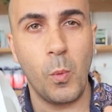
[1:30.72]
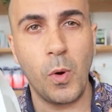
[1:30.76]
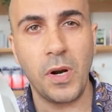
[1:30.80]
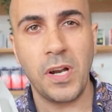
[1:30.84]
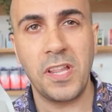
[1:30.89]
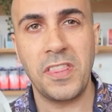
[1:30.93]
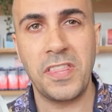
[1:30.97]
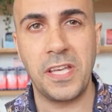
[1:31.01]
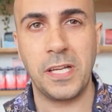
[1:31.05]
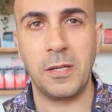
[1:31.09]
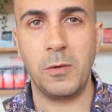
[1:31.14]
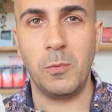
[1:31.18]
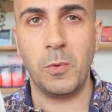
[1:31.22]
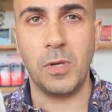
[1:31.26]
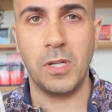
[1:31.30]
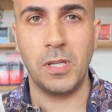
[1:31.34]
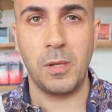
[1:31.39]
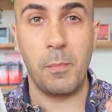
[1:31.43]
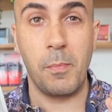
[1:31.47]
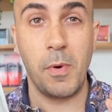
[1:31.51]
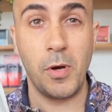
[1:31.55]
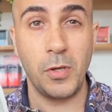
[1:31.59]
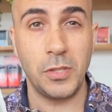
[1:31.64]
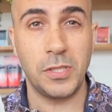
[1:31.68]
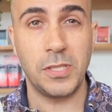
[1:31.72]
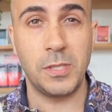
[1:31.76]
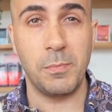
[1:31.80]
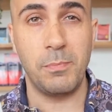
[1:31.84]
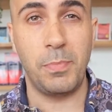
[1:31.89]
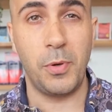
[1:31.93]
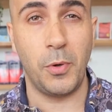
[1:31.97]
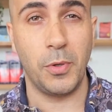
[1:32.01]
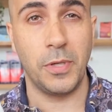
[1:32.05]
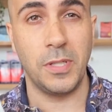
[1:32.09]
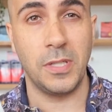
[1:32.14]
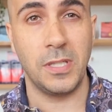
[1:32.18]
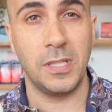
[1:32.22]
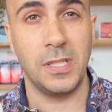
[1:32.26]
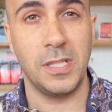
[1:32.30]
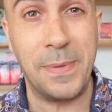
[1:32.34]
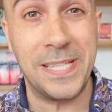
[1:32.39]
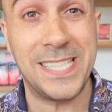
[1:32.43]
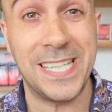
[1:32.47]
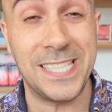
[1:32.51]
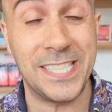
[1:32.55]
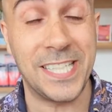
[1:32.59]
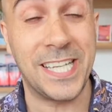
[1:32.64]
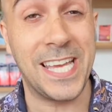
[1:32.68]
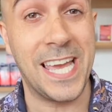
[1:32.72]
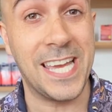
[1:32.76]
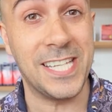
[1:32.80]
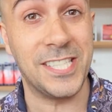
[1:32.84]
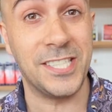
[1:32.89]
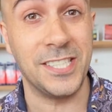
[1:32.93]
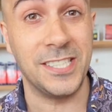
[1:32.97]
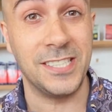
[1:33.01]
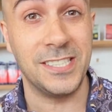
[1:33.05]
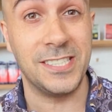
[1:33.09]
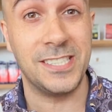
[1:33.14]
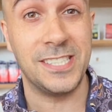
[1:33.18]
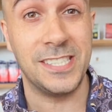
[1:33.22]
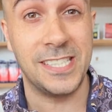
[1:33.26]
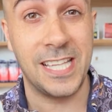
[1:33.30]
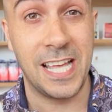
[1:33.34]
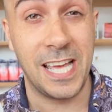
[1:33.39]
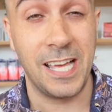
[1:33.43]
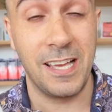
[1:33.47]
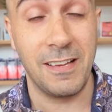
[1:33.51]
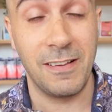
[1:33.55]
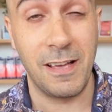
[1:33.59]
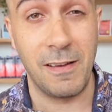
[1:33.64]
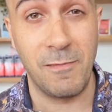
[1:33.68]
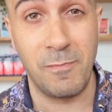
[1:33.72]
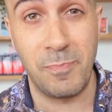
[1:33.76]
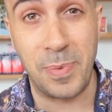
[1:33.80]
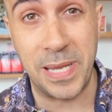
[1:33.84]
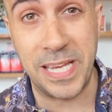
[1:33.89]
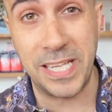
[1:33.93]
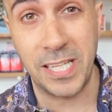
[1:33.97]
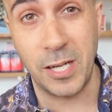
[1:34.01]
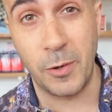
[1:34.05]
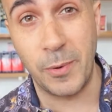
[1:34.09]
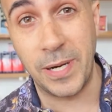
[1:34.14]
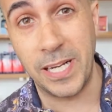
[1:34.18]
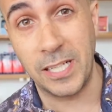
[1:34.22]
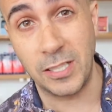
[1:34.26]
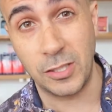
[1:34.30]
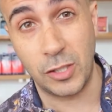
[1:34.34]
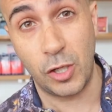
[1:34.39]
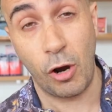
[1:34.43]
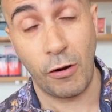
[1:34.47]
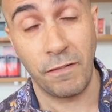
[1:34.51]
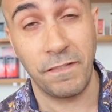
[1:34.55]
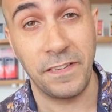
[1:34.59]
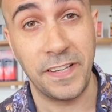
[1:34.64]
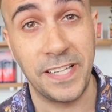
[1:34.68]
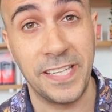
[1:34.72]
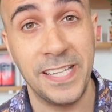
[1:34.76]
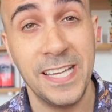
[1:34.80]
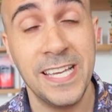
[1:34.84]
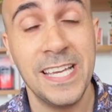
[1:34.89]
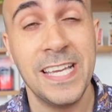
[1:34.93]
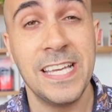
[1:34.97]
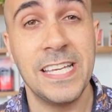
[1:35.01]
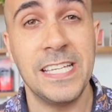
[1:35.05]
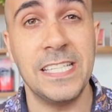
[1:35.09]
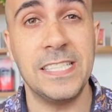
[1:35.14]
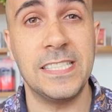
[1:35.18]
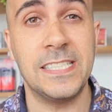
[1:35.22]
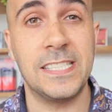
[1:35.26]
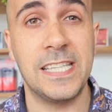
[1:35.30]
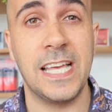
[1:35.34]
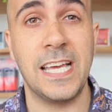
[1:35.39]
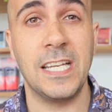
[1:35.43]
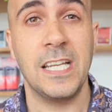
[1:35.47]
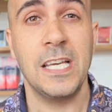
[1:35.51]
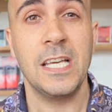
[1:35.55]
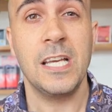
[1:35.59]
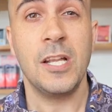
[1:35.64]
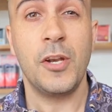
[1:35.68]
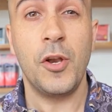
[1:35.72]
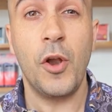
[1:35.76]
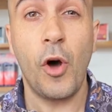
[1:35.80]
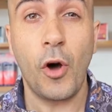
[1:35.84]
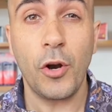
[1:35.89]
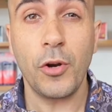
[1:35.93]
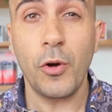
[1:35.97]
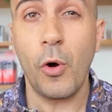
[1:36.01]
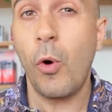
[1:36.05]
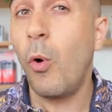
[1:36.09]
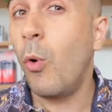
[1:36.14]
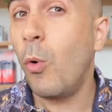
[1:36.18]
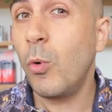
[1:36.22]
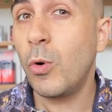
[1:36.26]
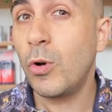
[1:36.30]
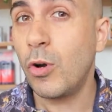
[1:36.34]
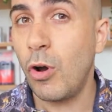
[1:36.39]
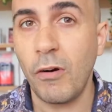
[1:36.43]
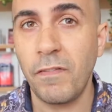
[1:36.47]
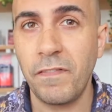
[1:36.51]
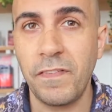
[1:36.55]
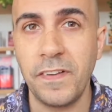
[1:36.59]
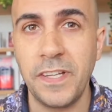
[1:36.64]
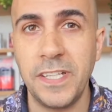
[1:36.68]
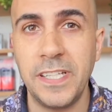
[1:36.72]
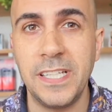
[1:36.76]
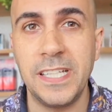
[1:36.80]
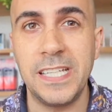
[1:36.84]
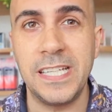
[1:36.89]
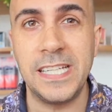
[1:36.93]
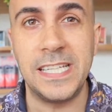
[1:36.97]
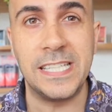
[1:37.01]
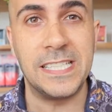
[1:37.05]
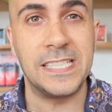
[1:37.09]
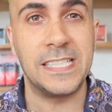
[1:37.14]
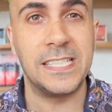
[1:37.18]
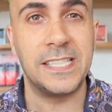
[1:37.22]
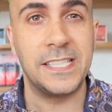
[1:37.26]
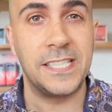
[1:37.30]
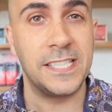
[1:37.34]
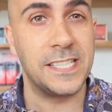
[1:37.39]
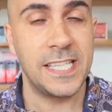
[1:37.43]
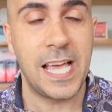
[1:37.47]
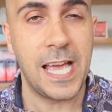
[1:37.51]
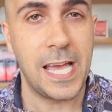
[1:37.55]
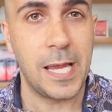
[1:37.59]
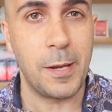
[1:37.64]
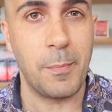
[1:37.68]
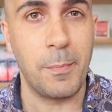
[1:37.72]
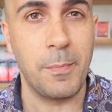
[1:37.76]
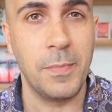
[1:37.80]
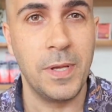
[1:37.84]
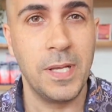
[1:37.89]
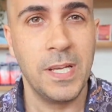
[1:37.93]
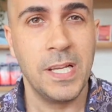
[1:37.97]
what I think one of the most important miseducations that have been around coffee is that not all coffee is the same.